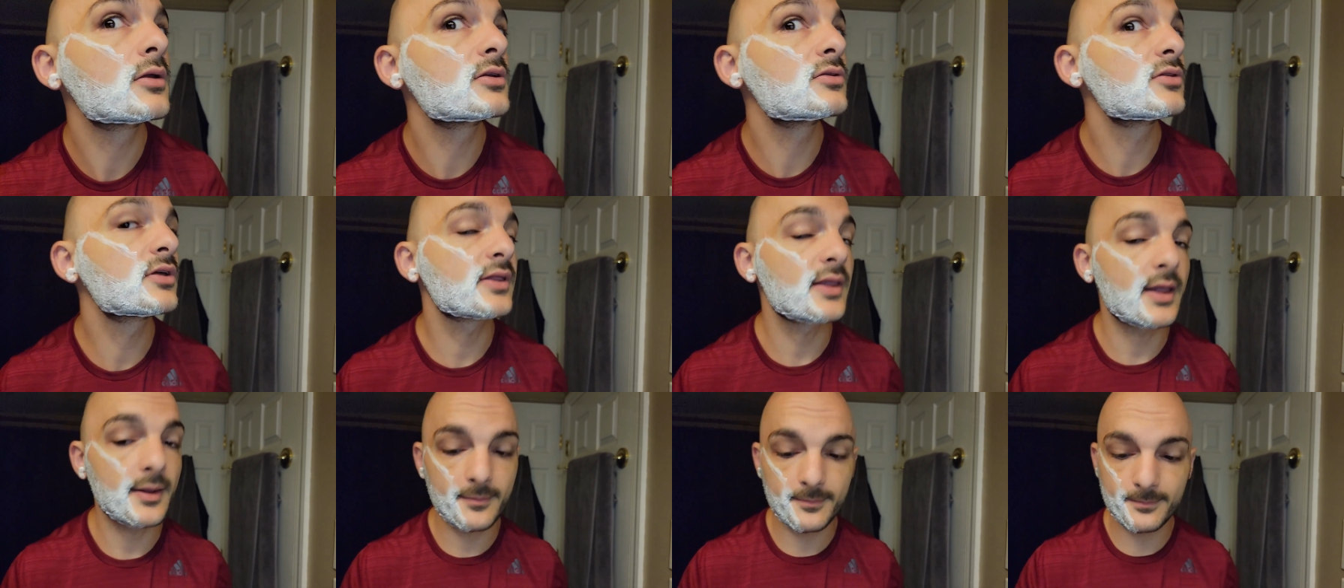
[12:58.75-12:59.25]

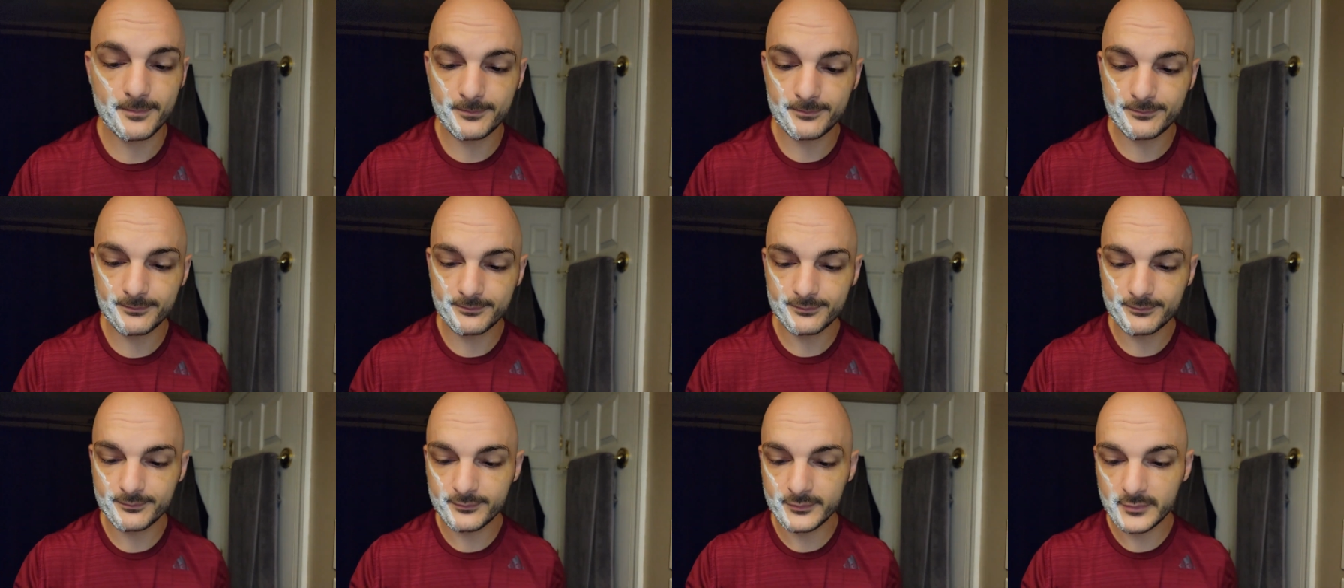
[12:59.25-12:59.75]
look at that,
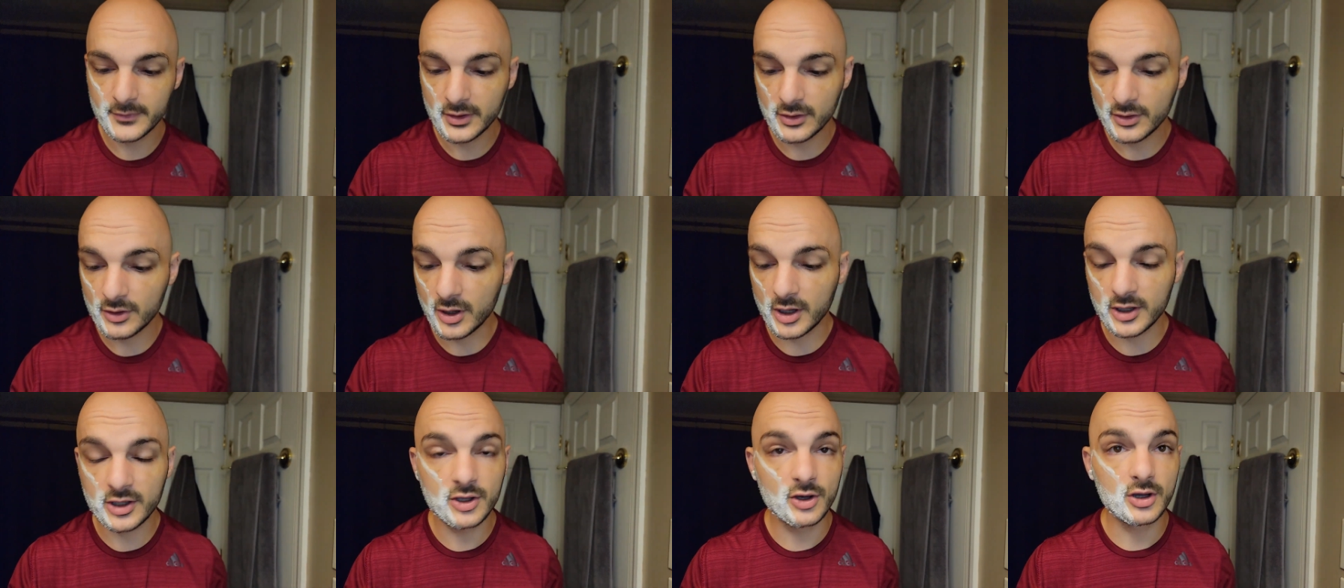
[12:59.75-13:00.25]

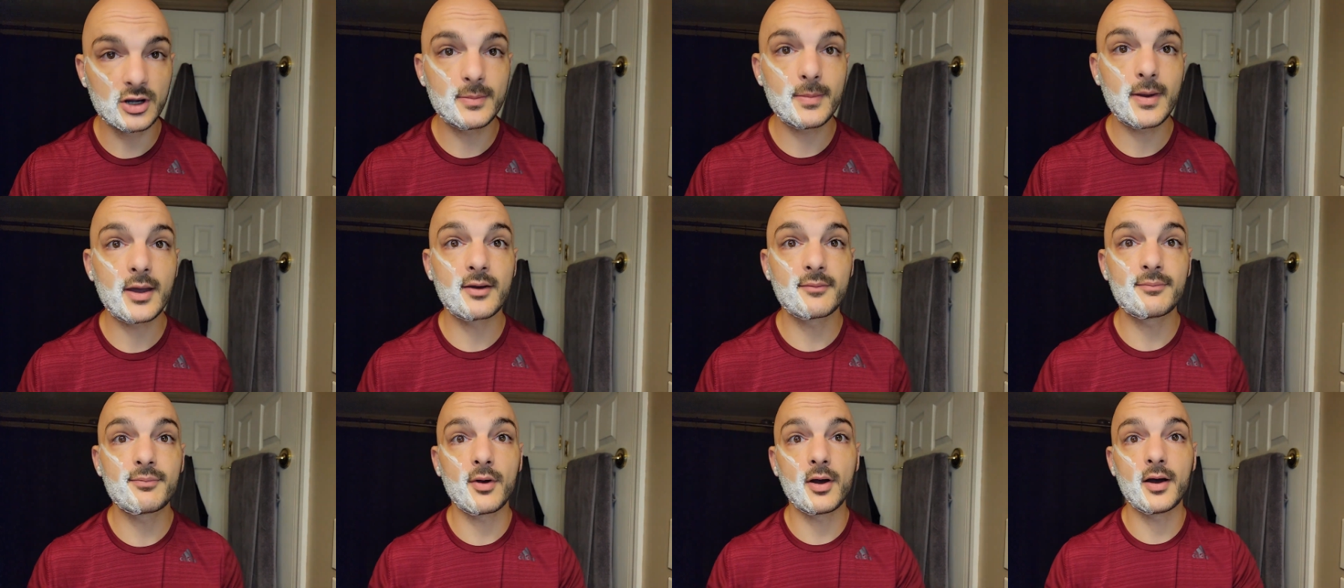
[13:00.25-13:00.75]
a good
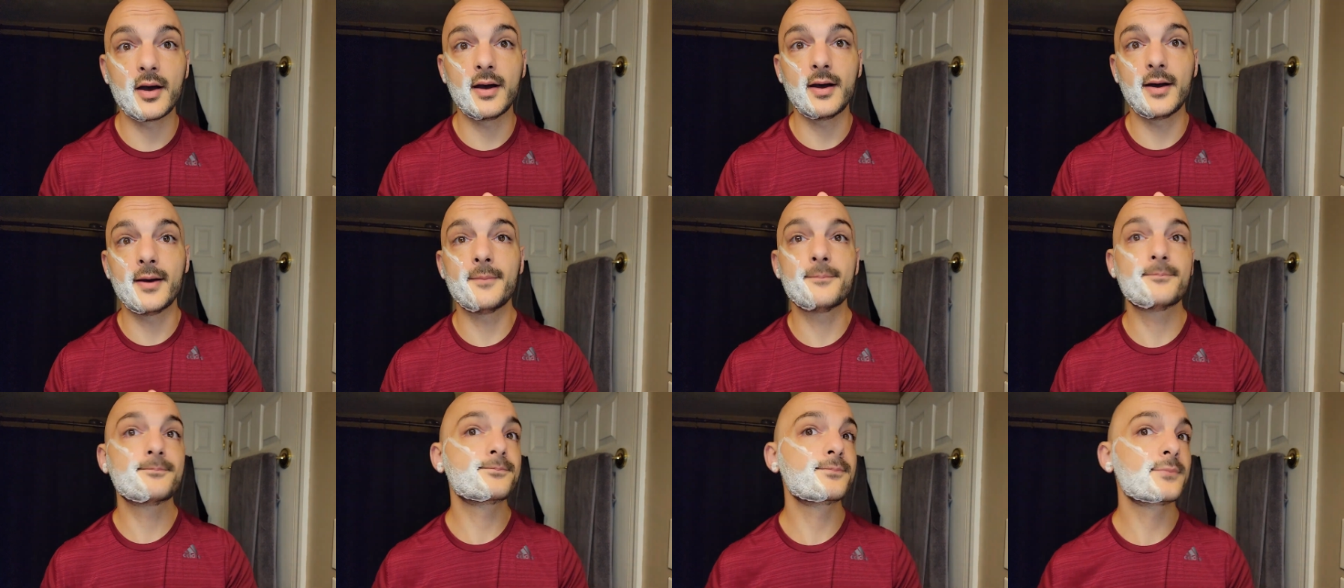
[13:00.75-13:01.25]
amount of
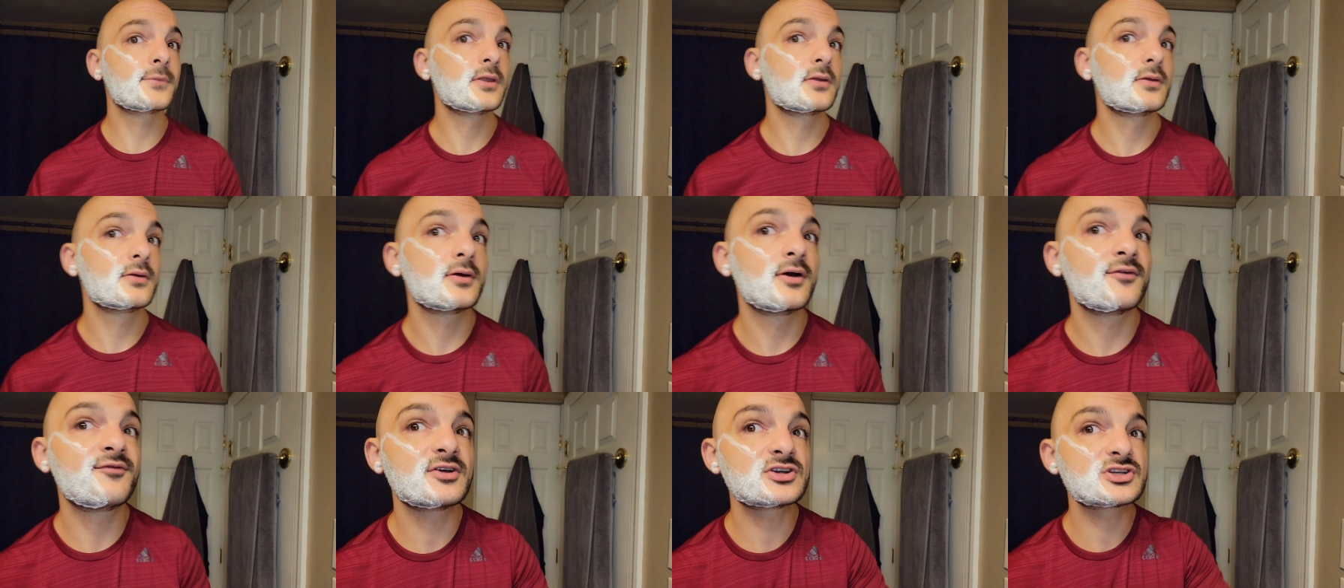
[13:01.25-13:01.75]
uh,
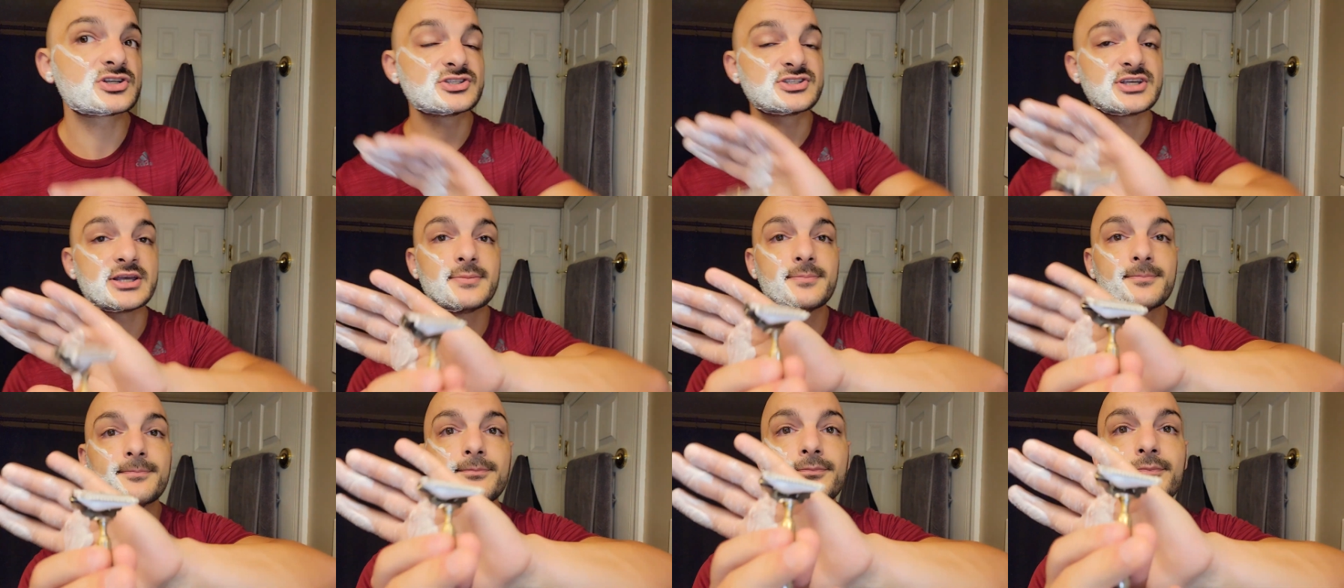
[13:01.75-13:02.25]

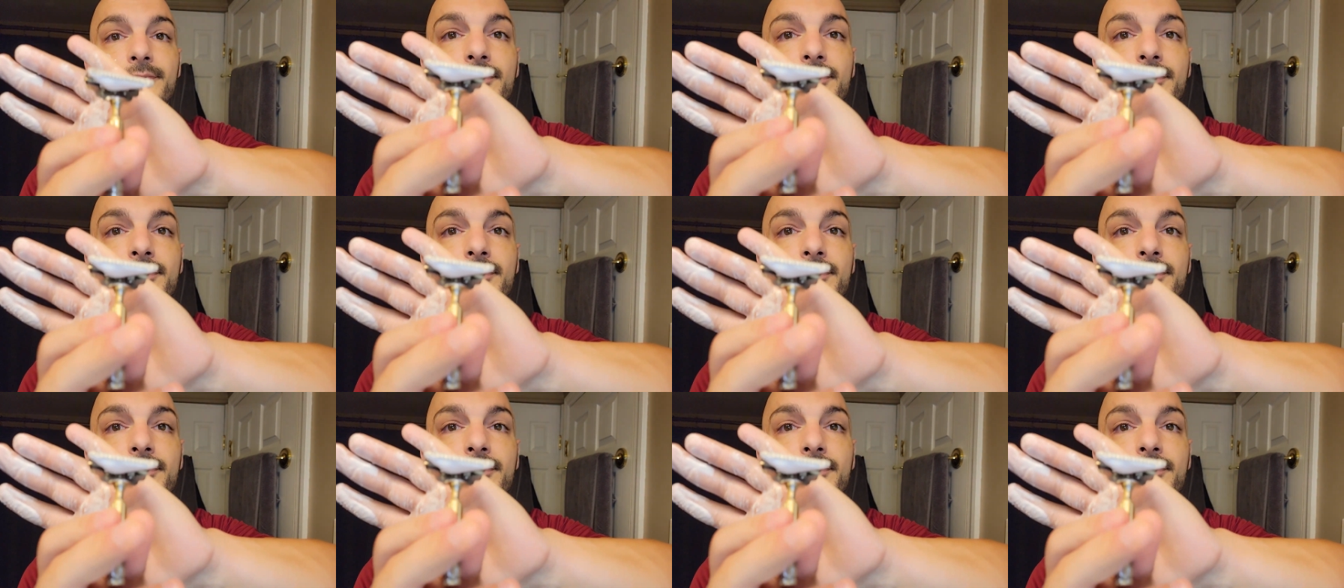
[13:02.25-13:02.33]
efficiency.